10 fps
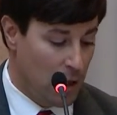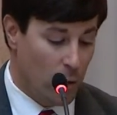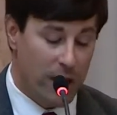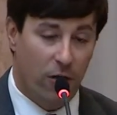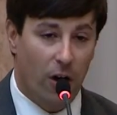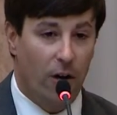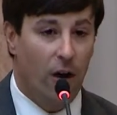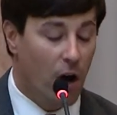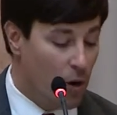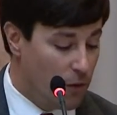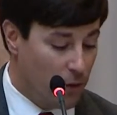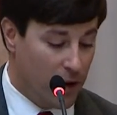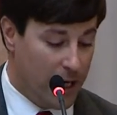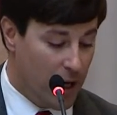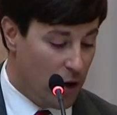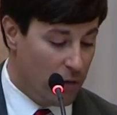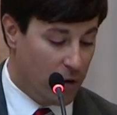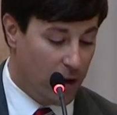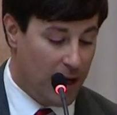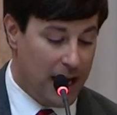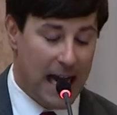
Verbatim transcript: We've heard over and over